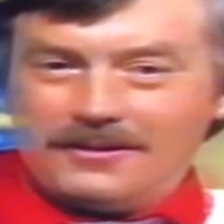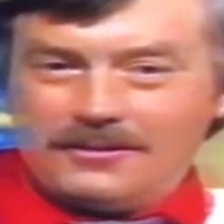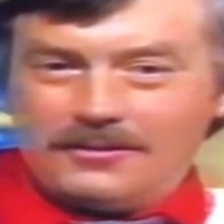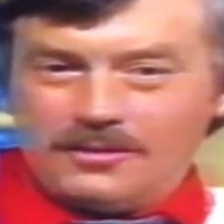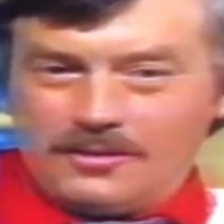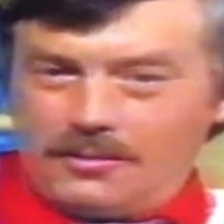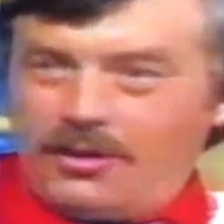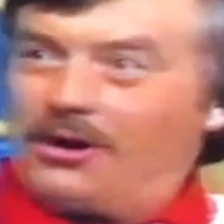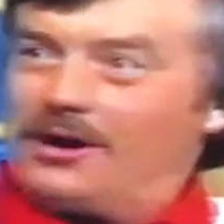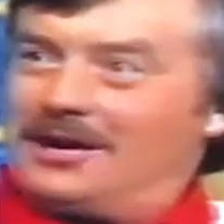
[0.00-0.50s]

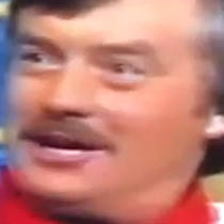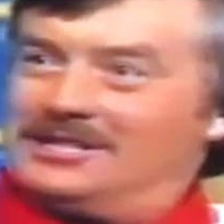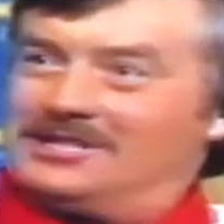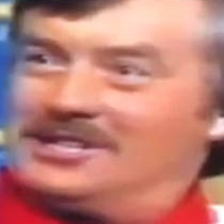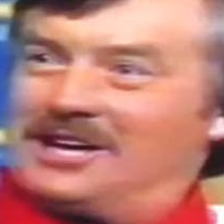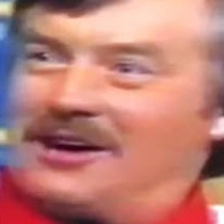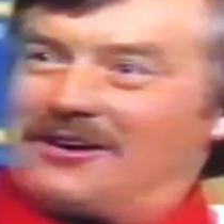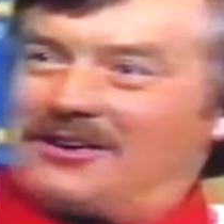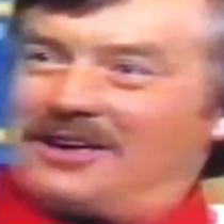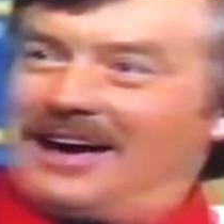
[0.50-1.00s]
Well, my
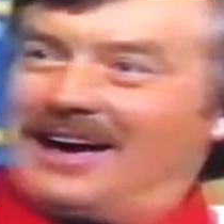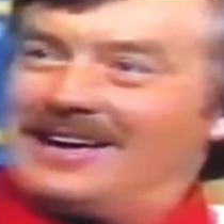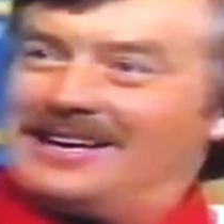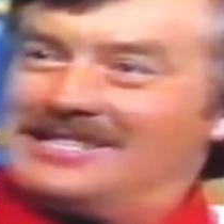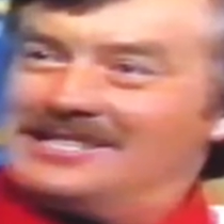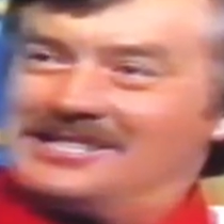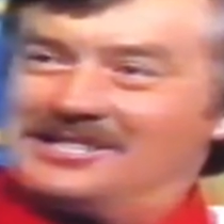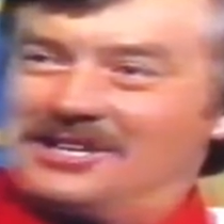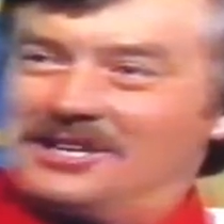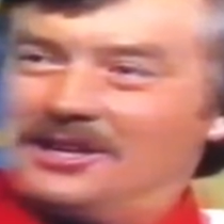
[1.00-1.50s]
head's okay.
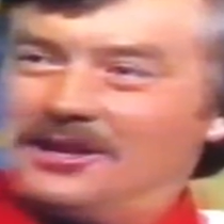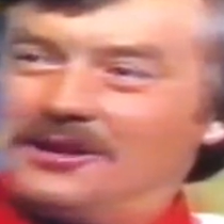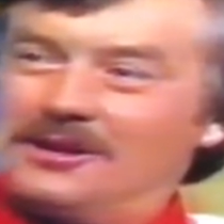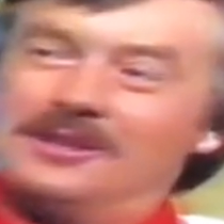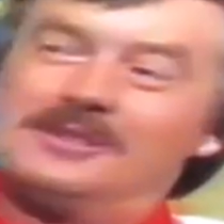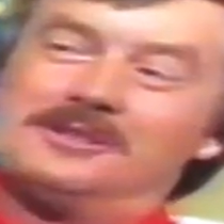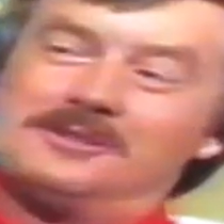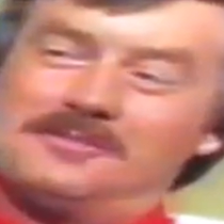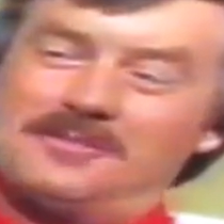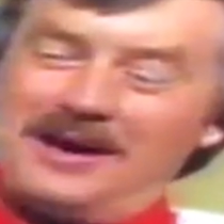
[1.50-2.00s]
It's still
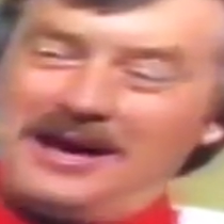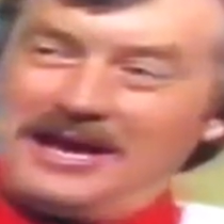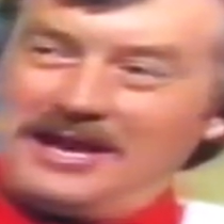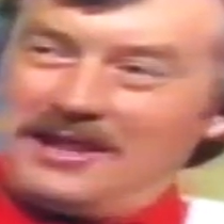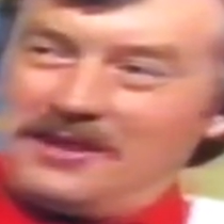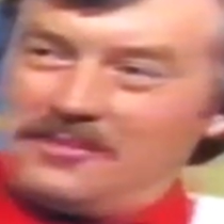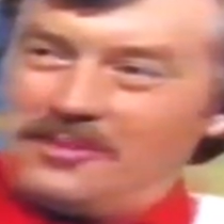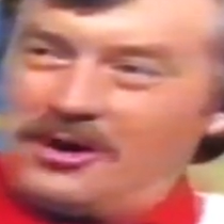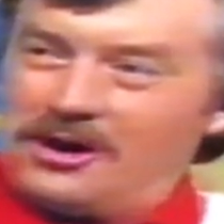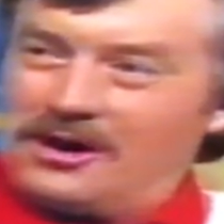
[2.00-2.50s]
part
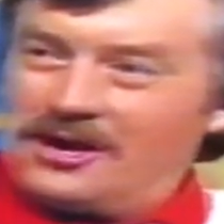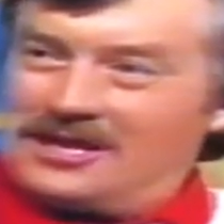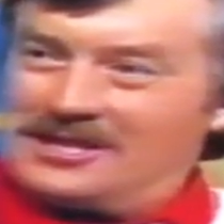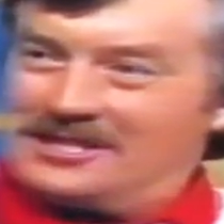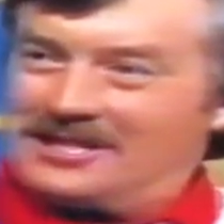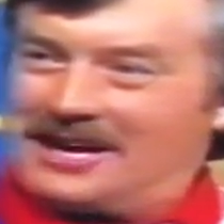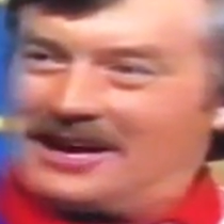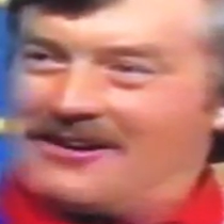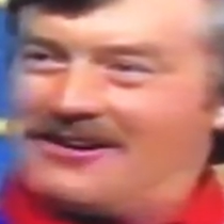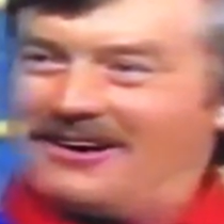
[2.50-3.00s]
of the body,
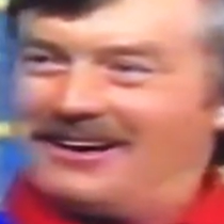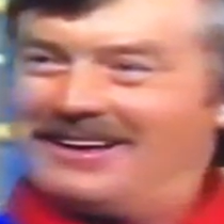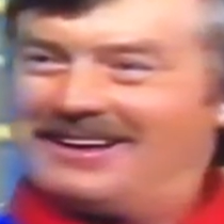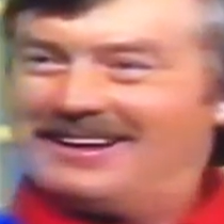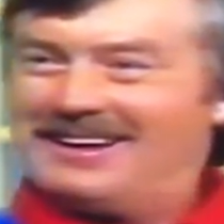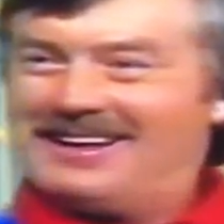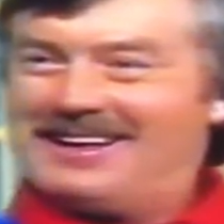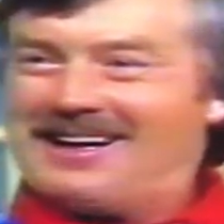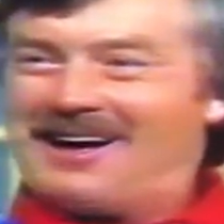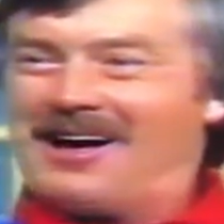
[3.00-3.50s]
so
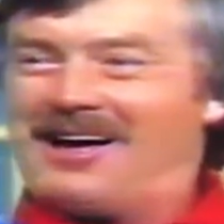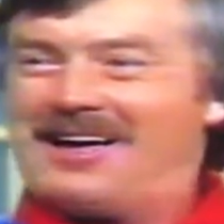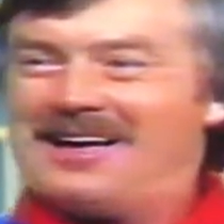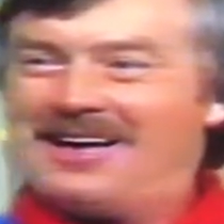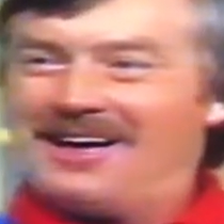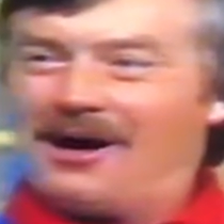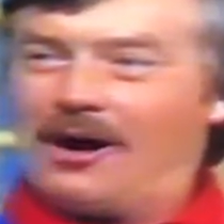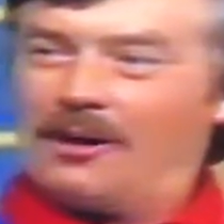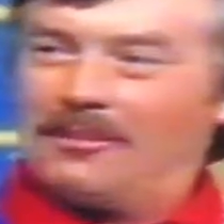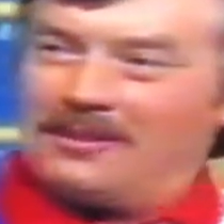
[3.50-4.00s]

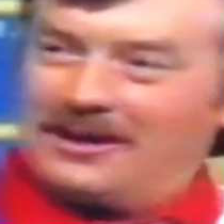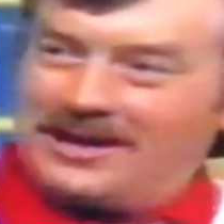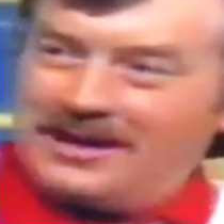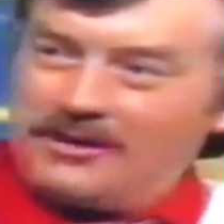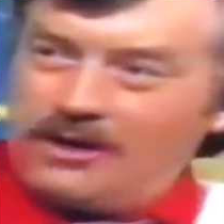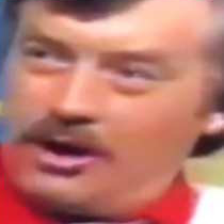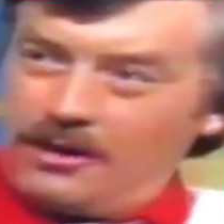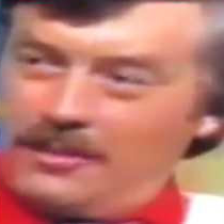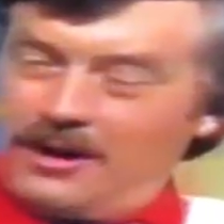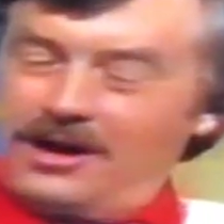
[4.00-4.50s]
I'm
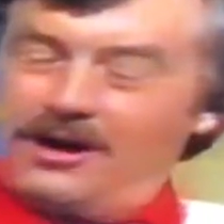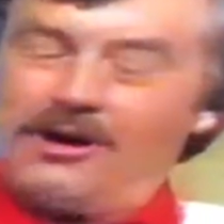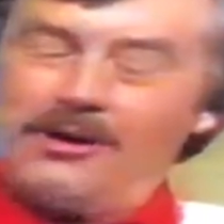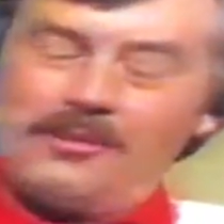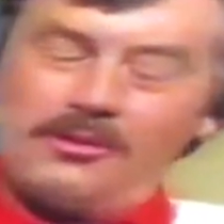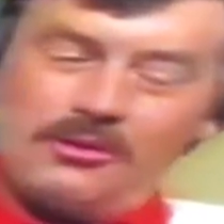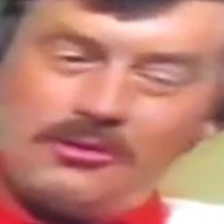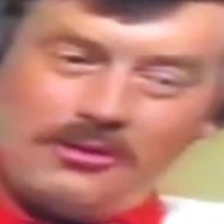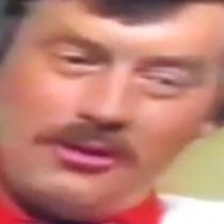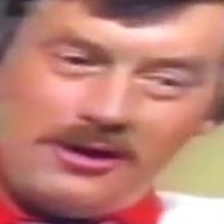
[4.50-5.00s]
here.
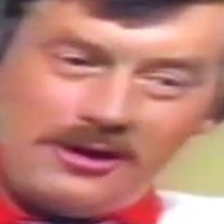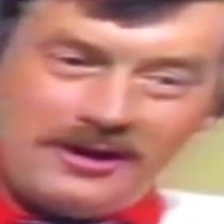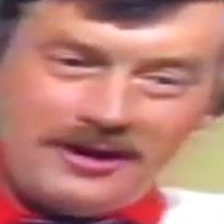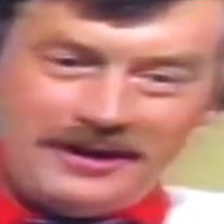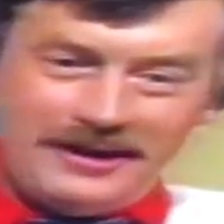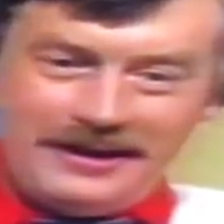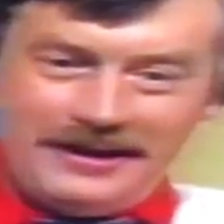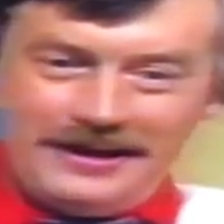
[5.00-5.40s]
I'm all right.